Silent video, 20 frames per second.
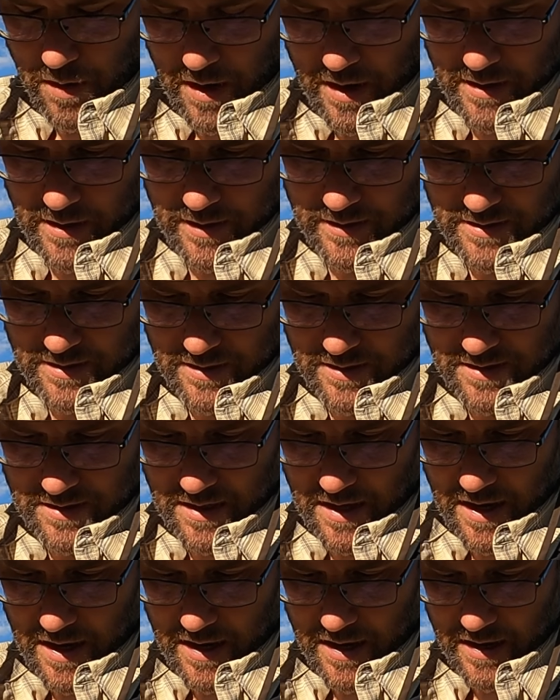pine nuts
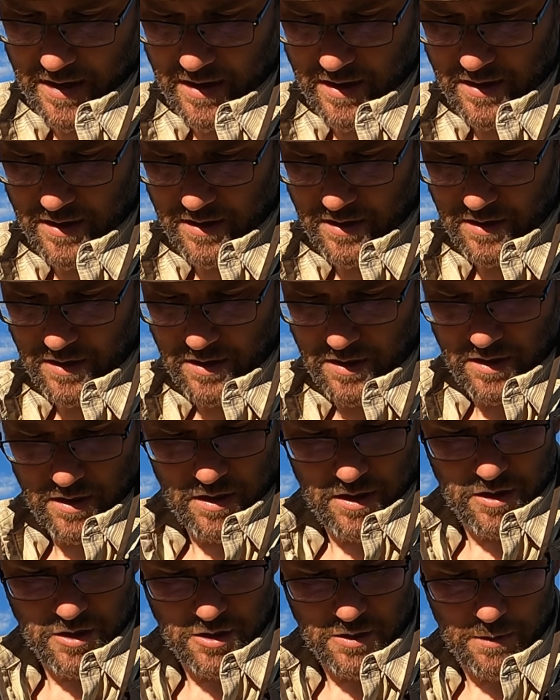inside
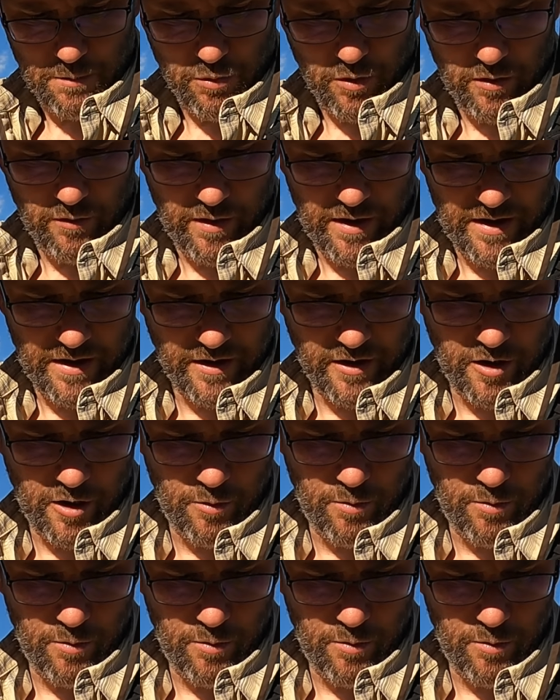should be pretty ready to